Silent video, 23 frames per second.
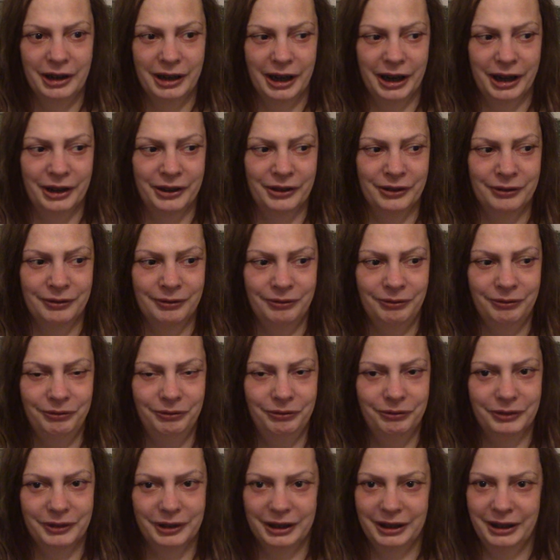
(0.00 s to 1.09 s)
And
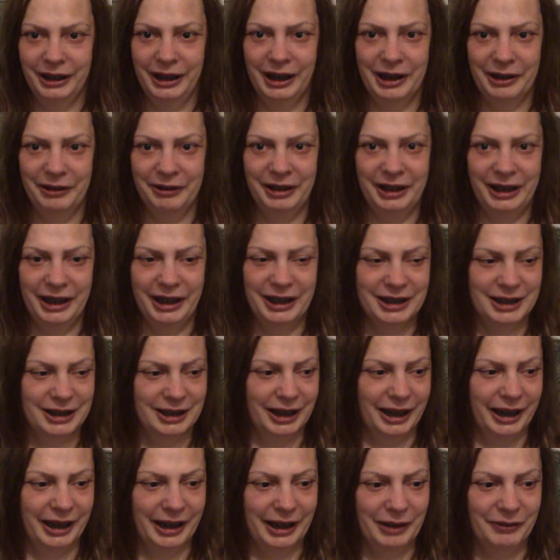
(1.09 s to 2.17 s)
the irony is,
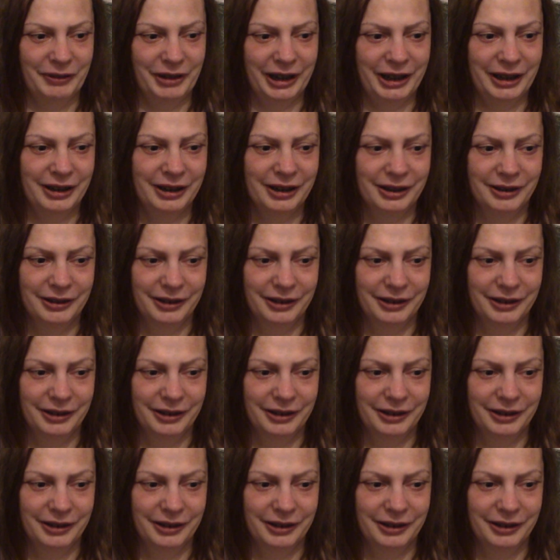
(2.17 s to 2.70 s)
like, I mean,